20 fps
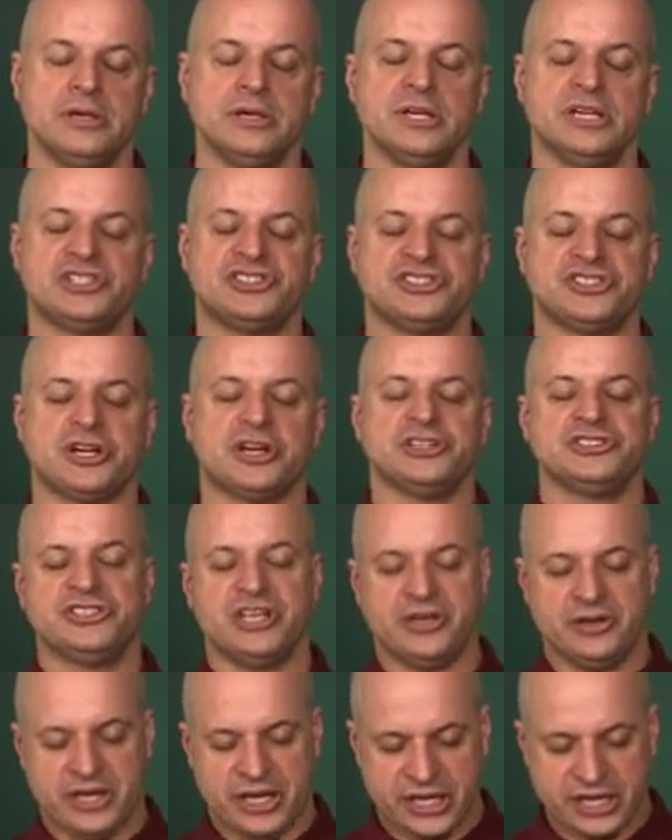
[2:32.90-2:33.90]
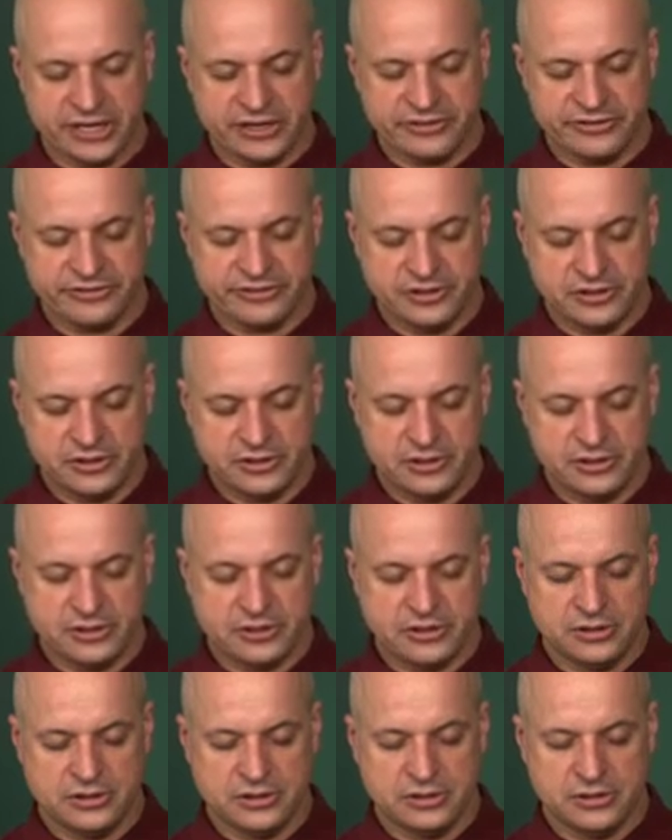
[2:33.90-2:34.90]
it starts at negative.
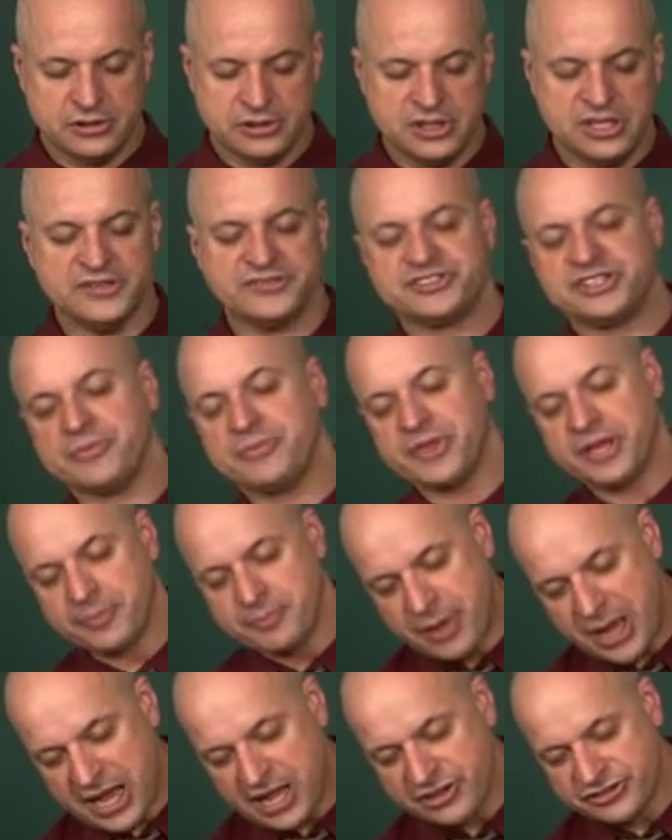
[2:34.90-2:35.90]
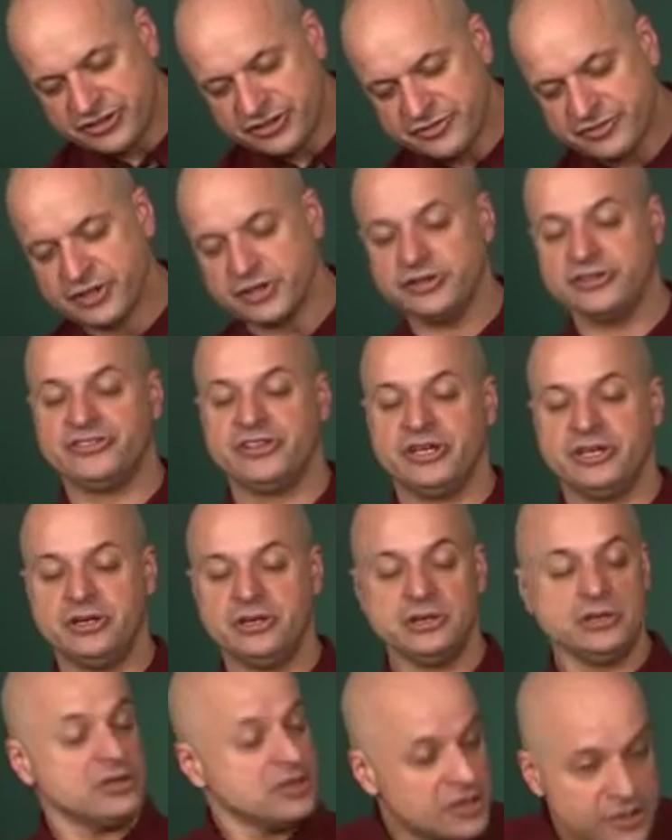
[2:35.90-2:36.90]
If something positive goes in,
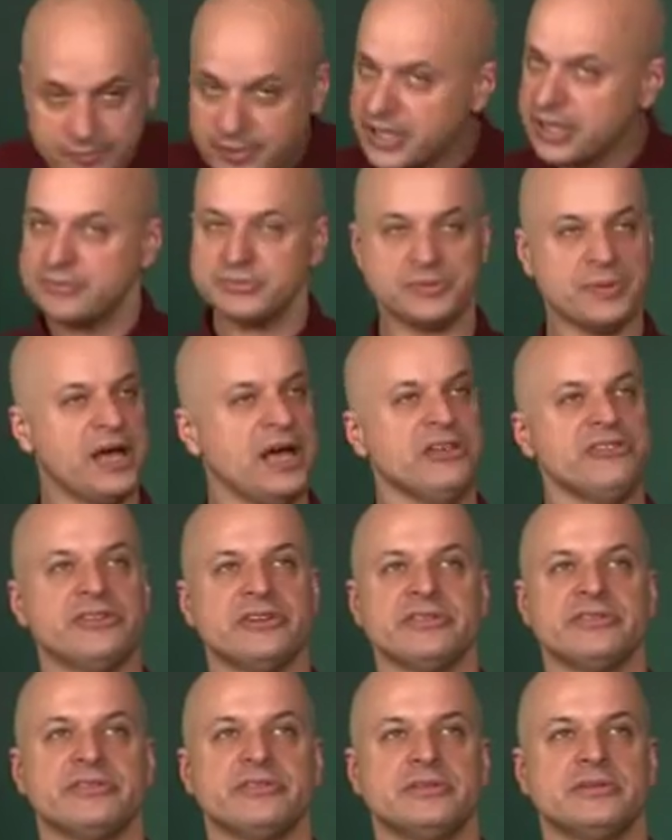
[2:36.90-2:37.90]
it becomes positive.